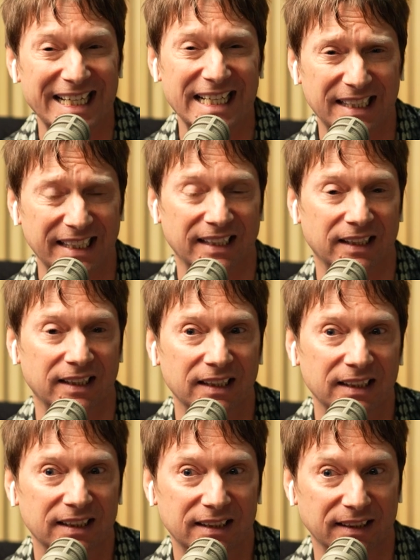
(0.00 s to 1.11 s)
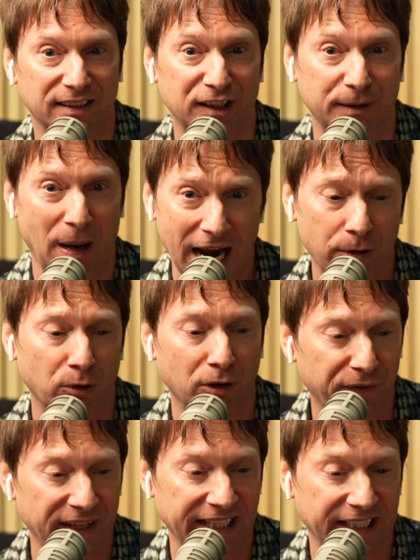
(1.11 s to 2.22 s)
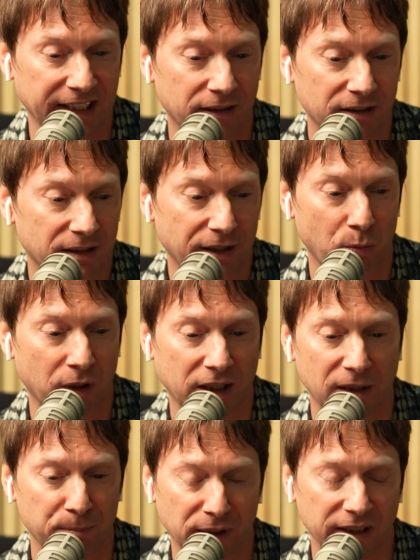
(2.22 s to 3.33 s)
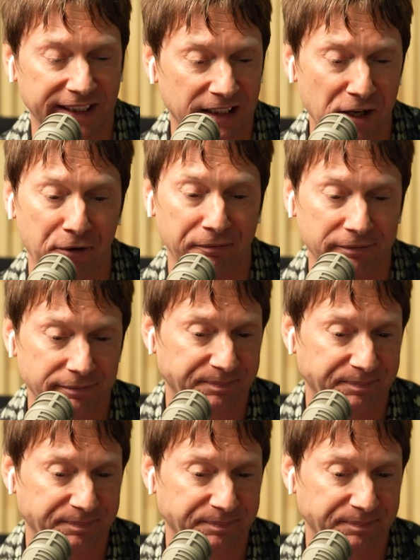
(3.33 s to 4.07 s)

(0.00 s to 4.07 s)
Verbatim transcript: easy to to spiral thinking that we're completely alone.